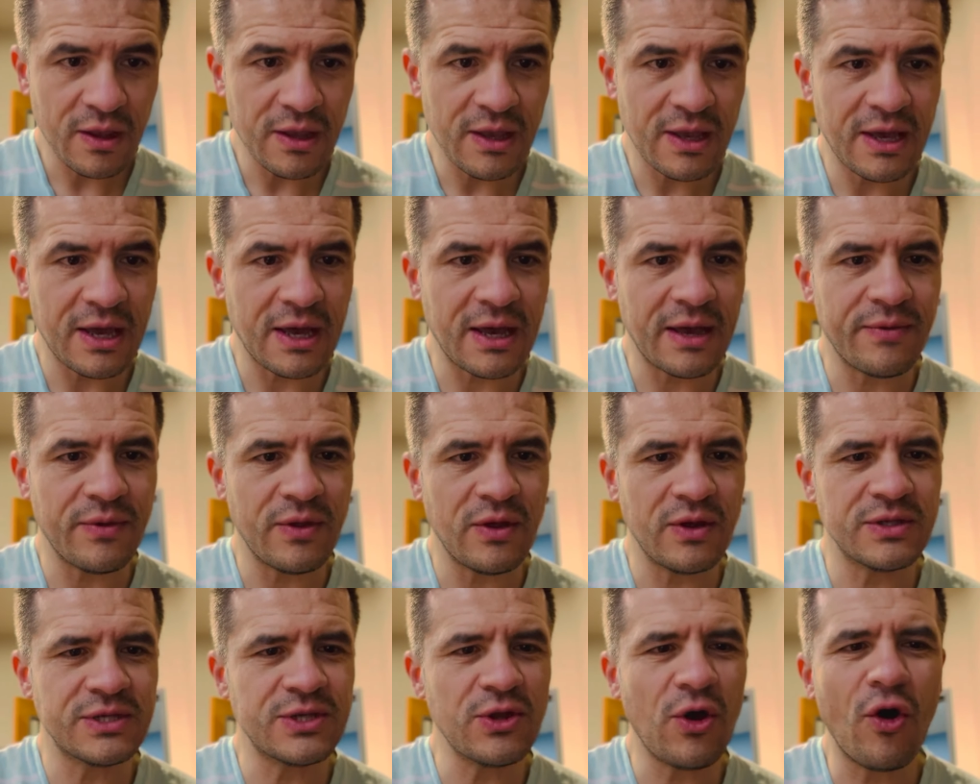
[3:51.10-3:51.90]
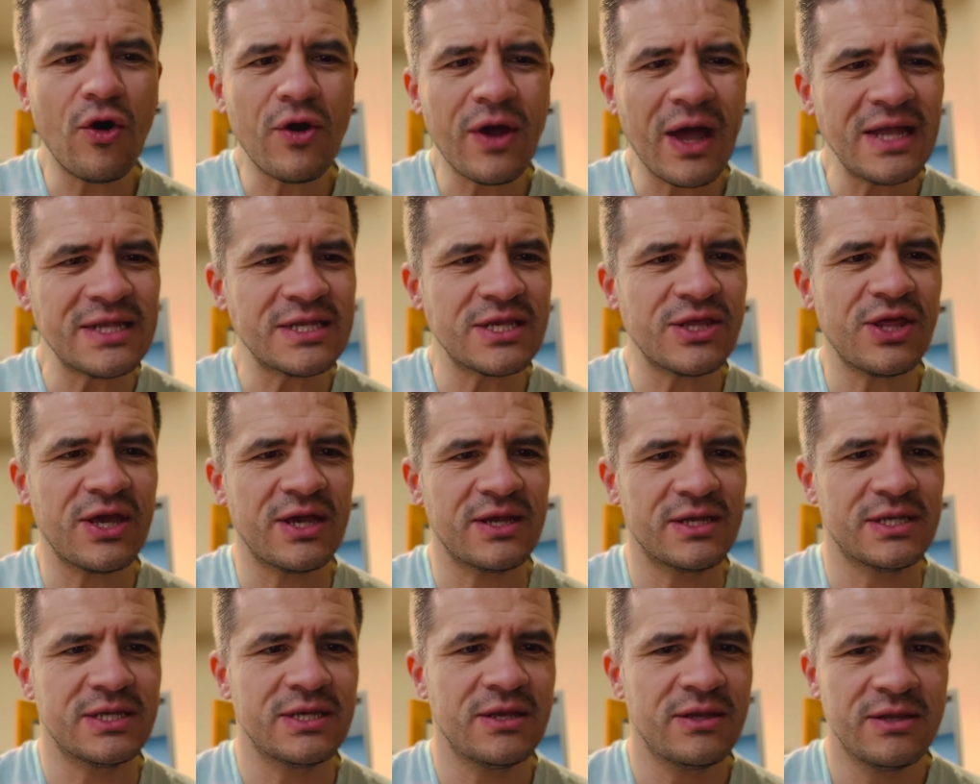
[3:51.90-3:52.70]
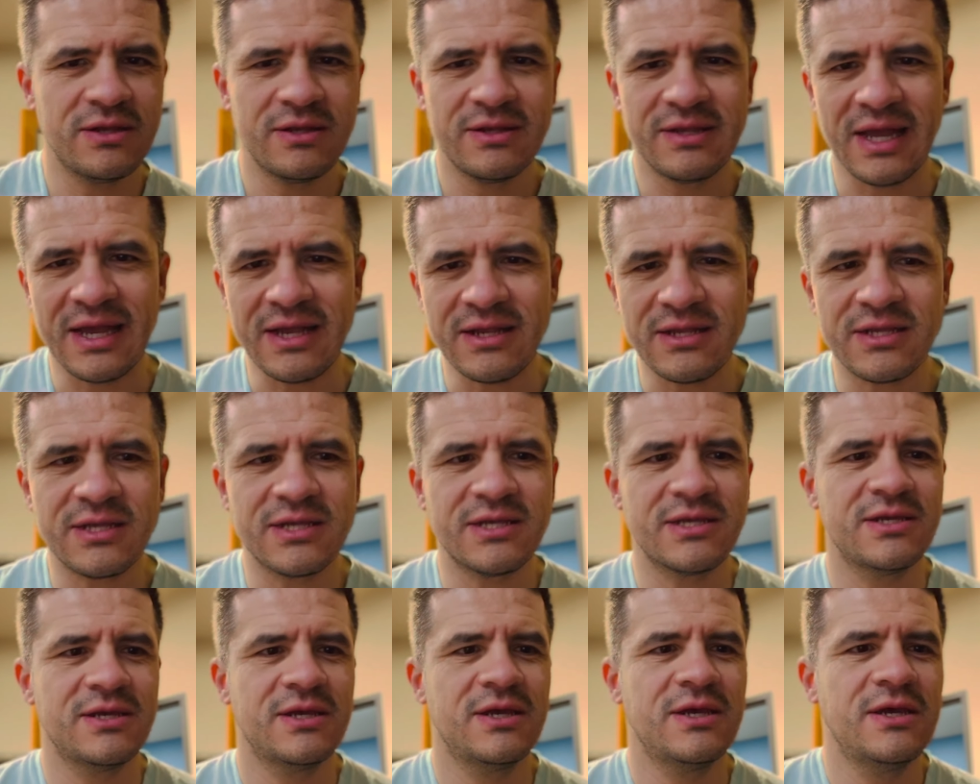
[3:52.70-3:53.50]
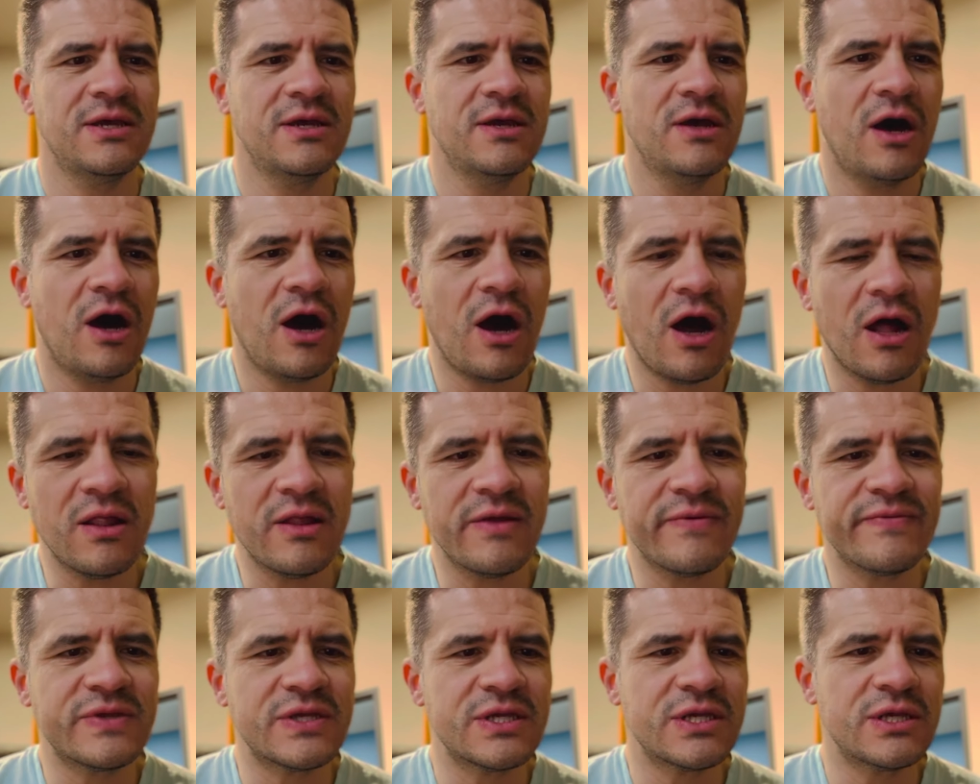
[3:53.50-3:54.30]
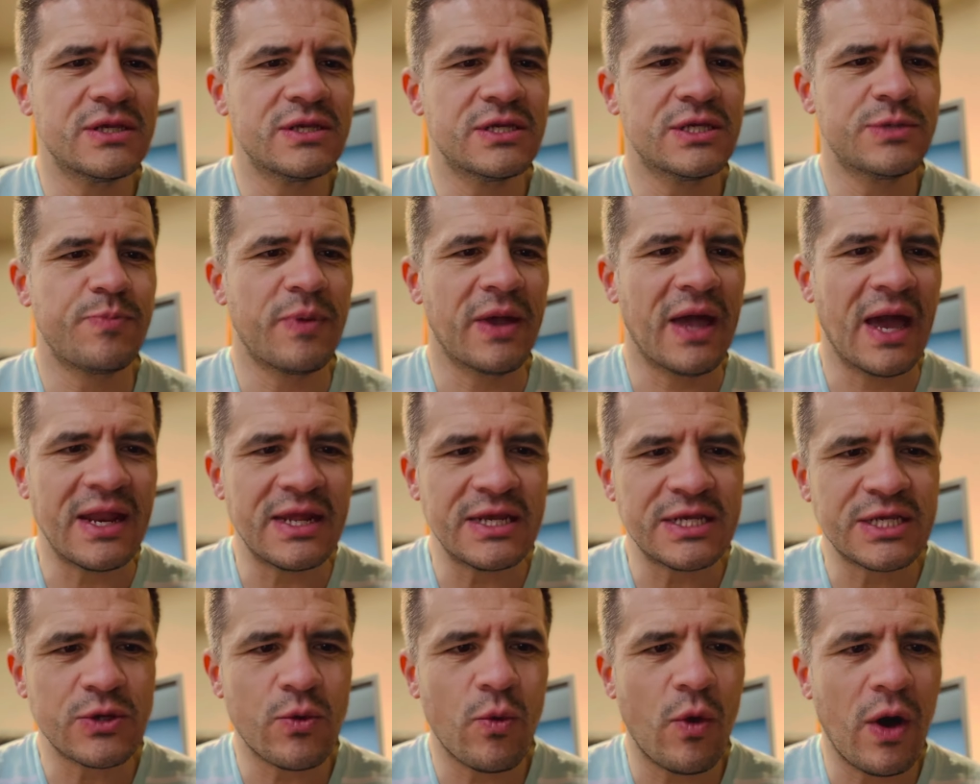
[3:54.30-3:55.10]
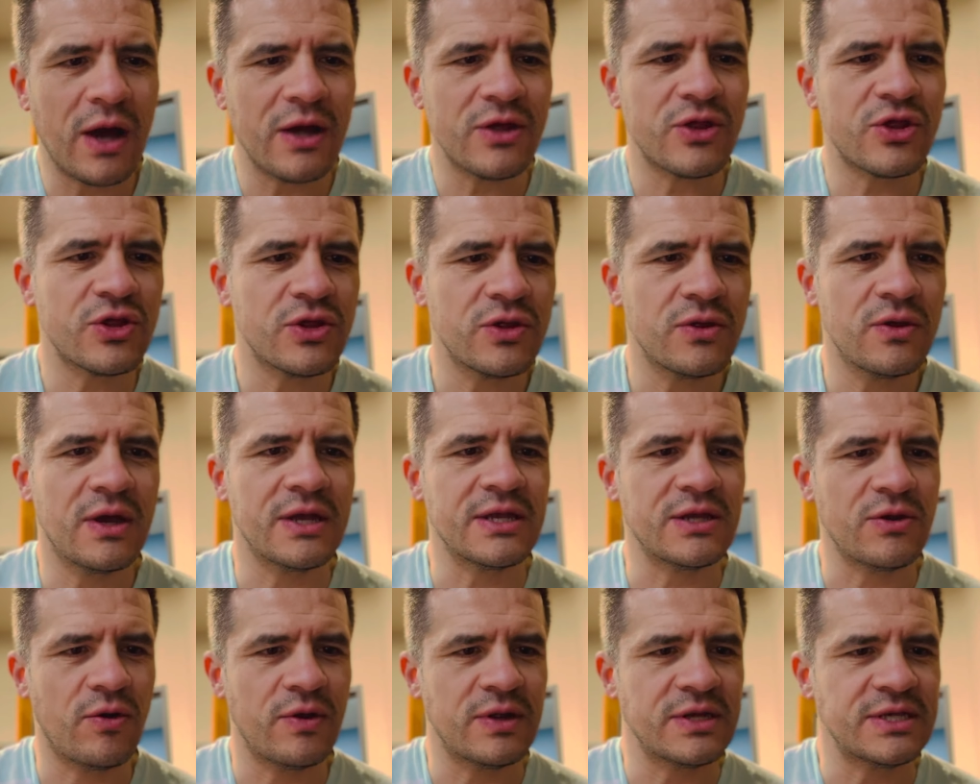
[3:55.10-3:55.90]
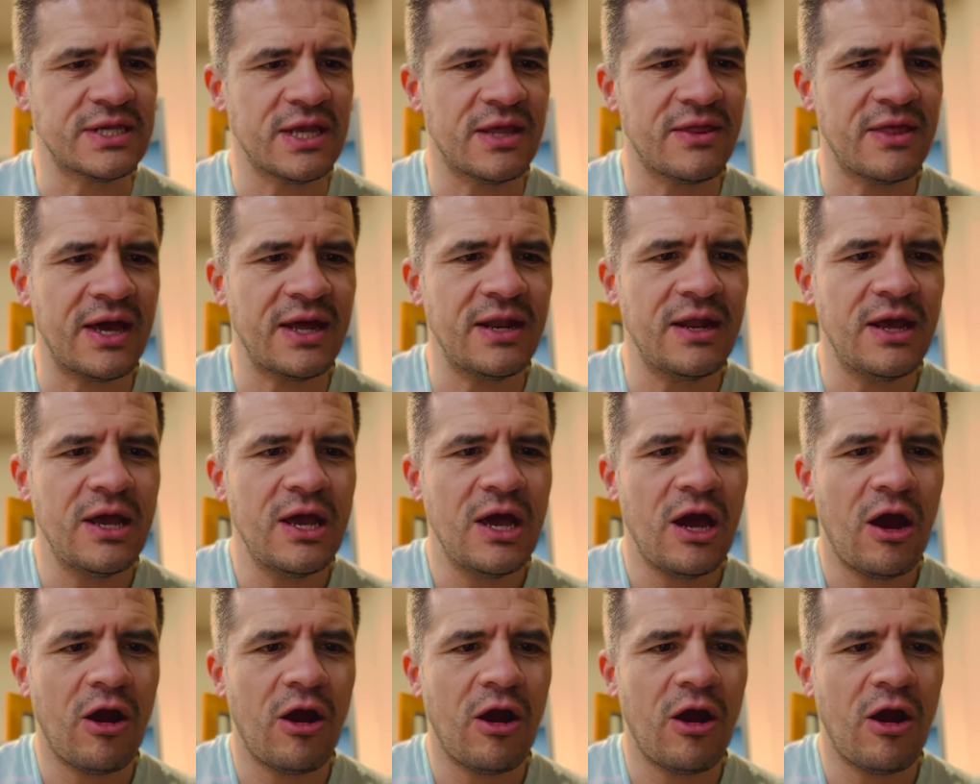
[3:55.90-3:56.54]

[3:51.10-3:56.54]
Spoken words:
It's all kinds of things. Dates, olives, spaghetti squash. I already said that.